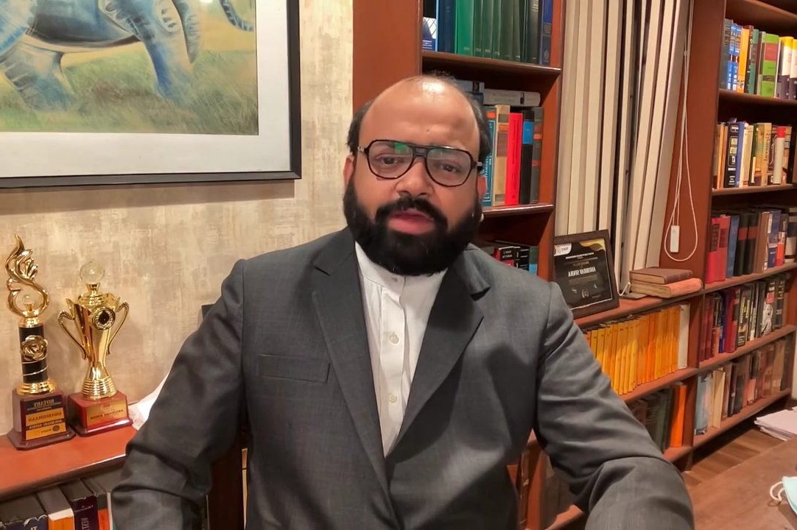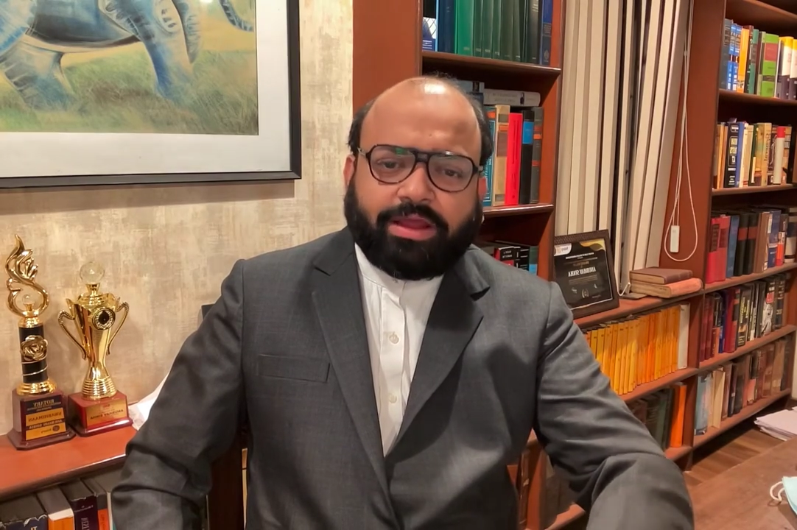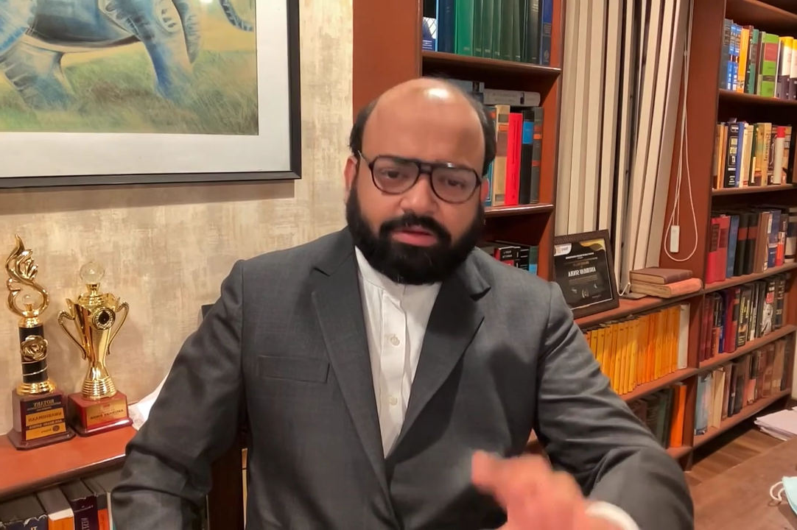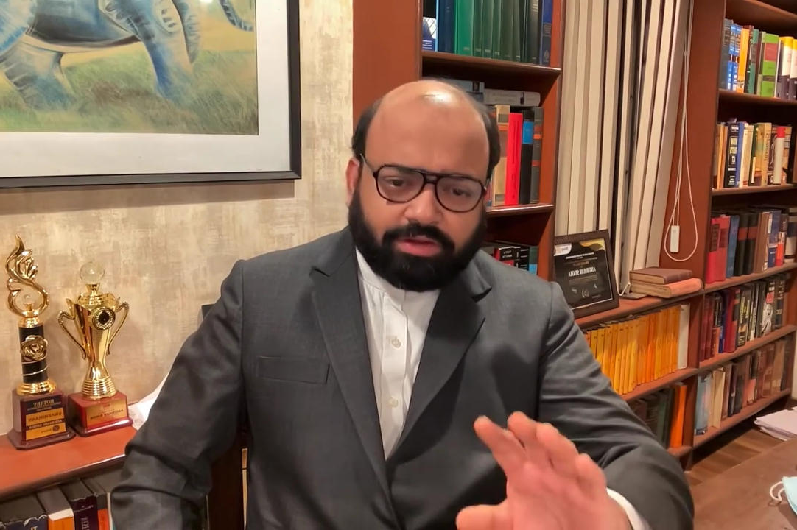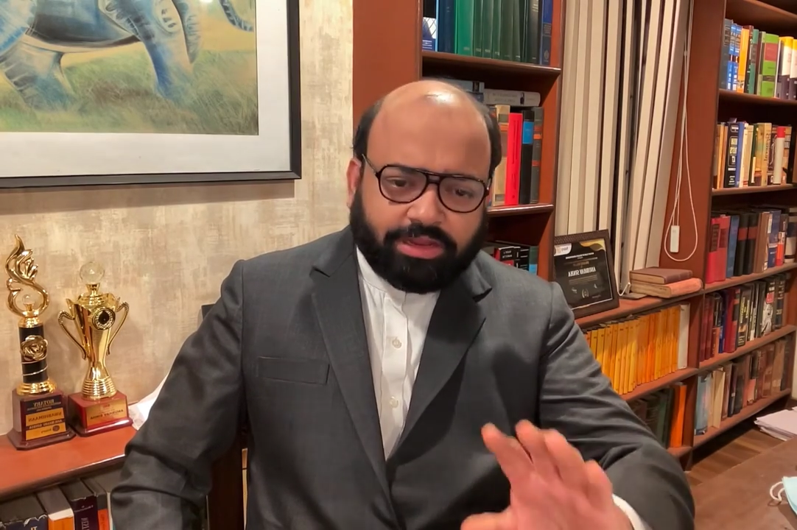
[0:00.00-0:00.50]

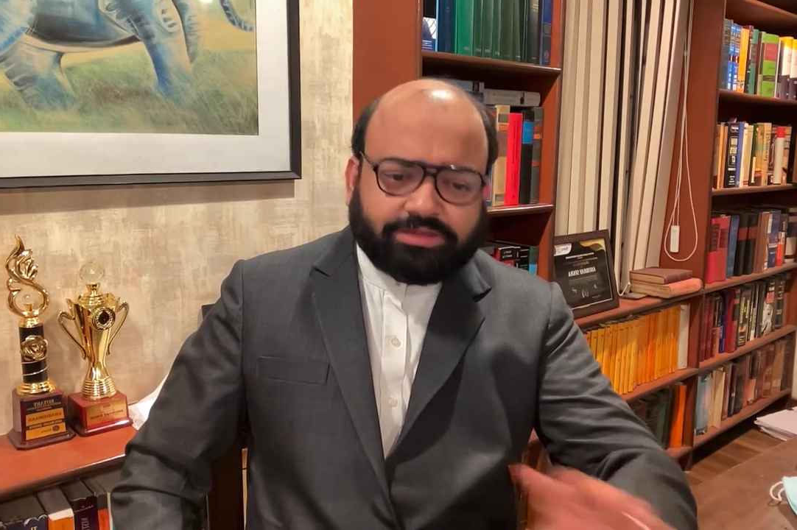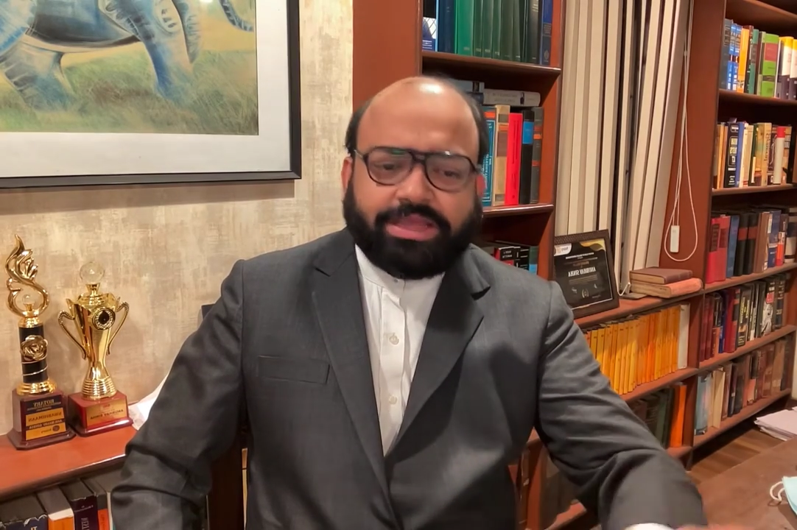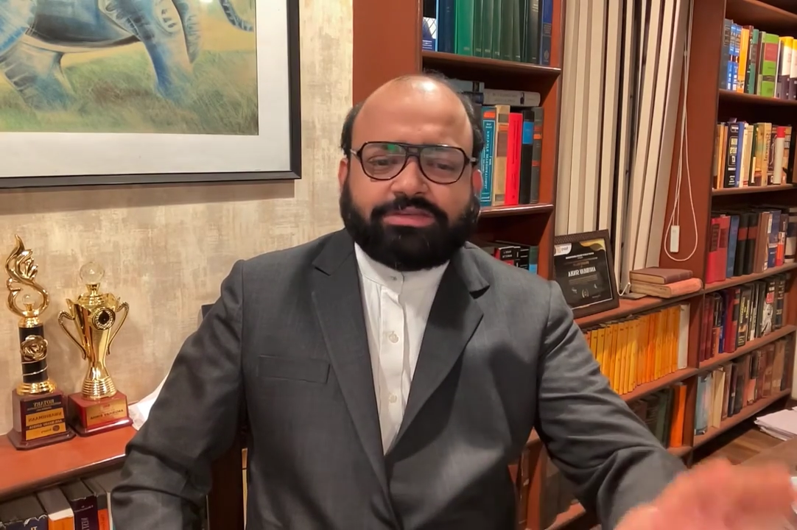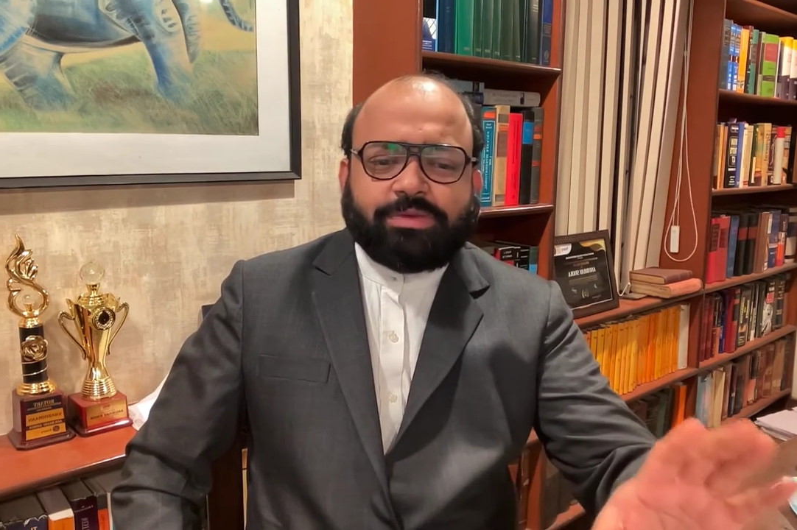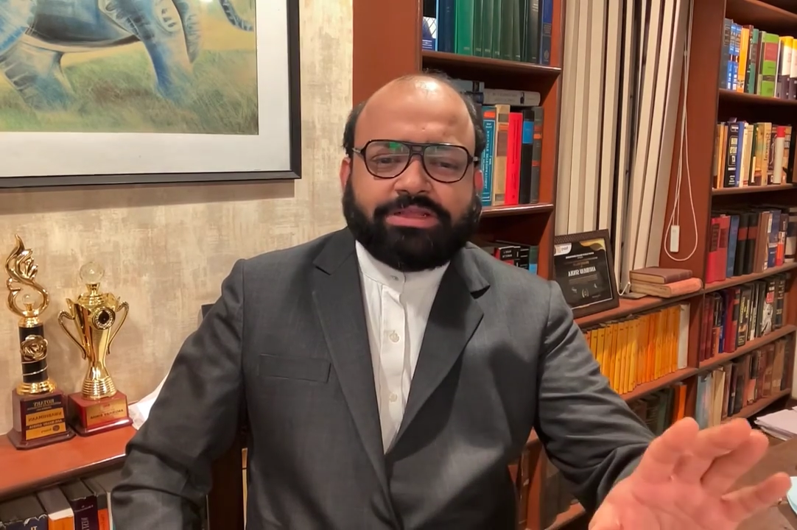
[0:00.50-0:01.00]
and
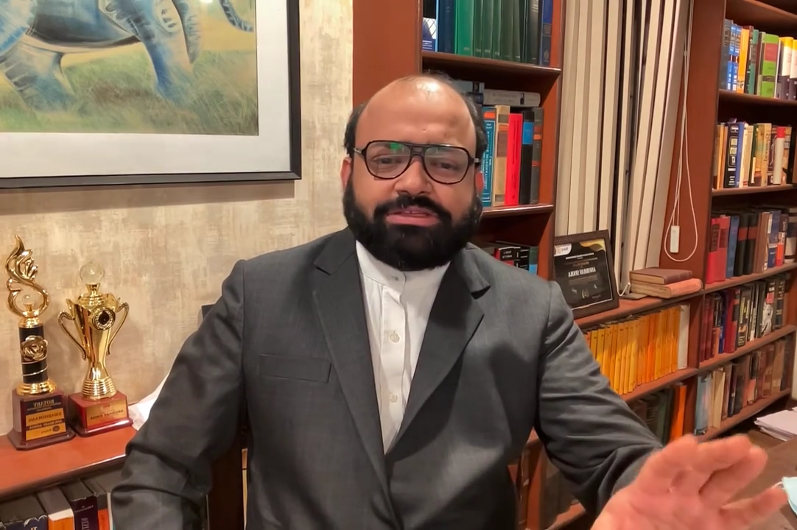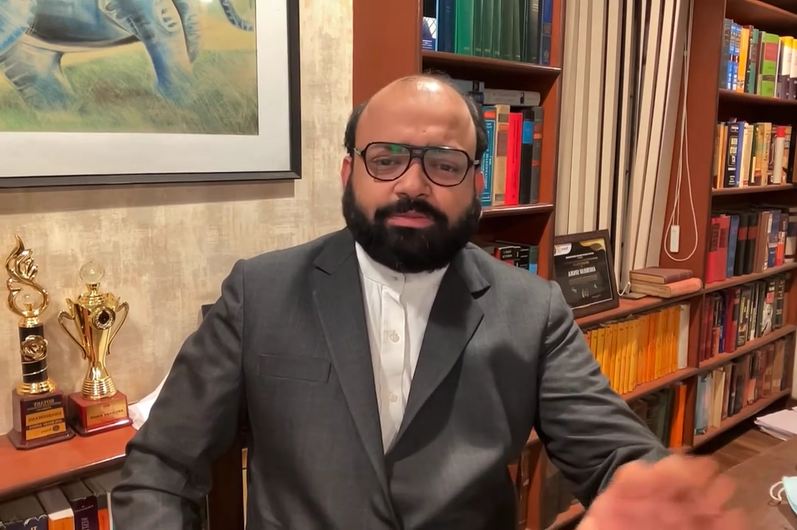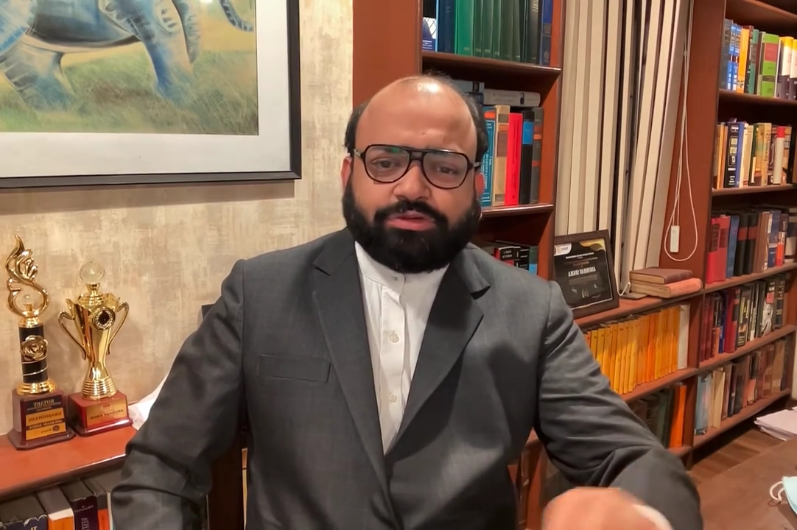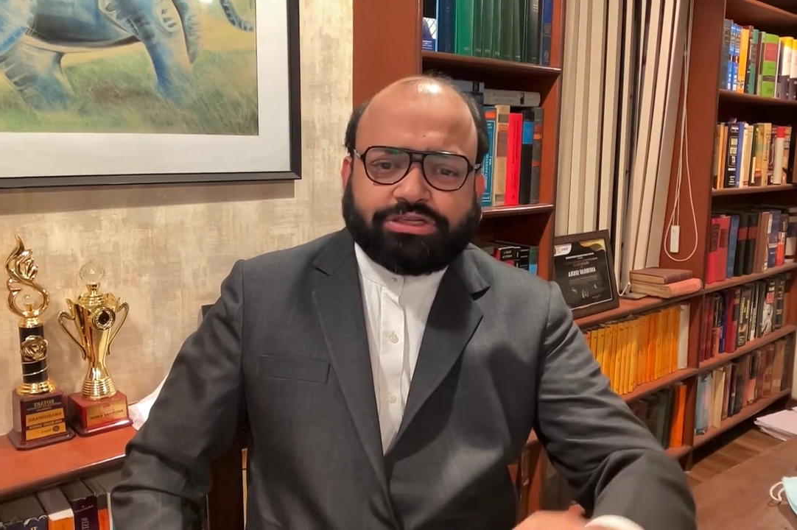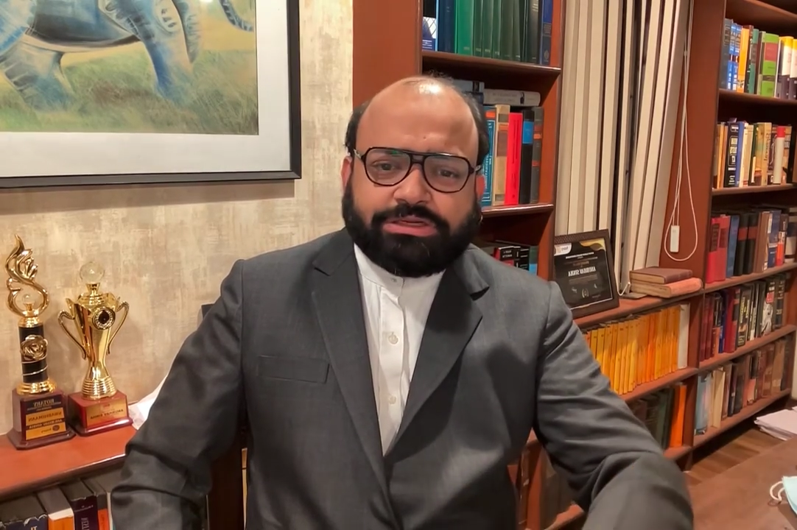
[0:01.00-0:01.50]
explains the
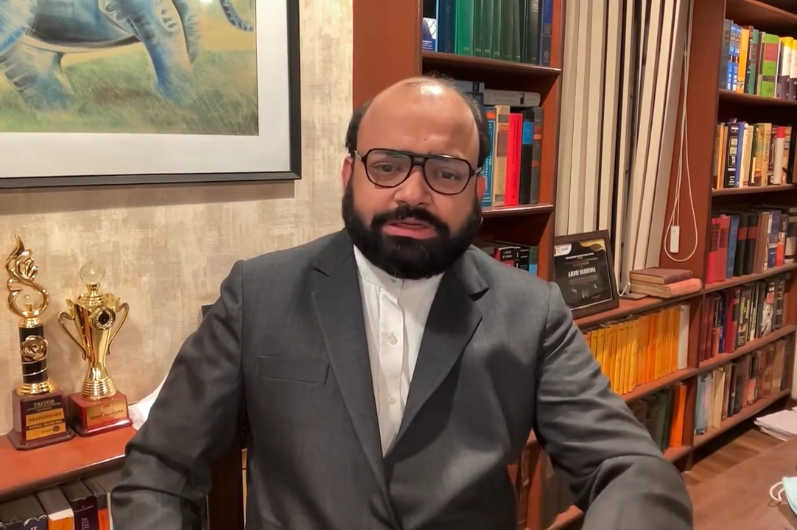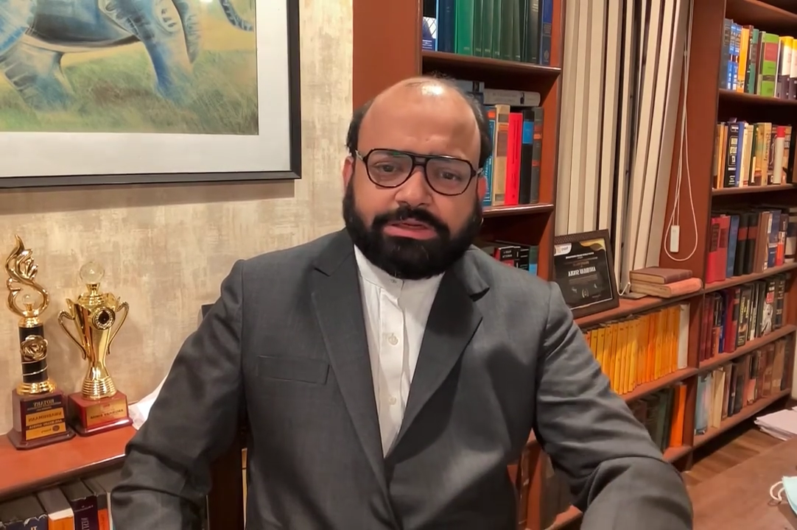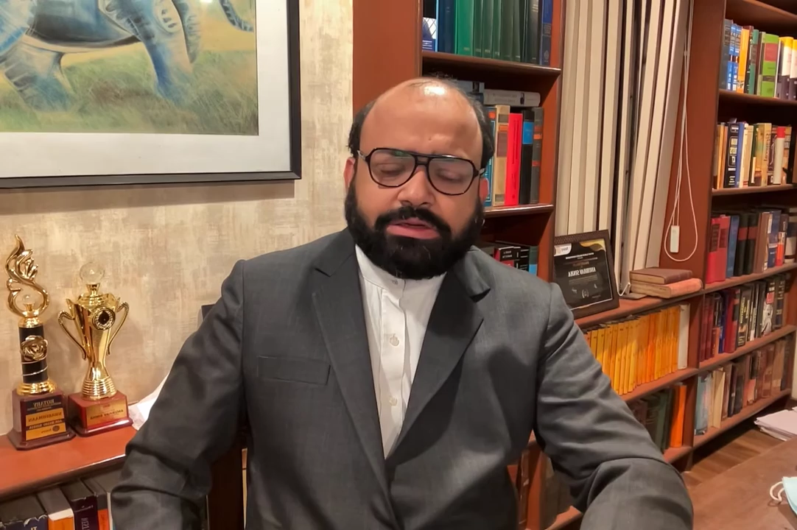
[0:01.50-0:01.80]
procedure.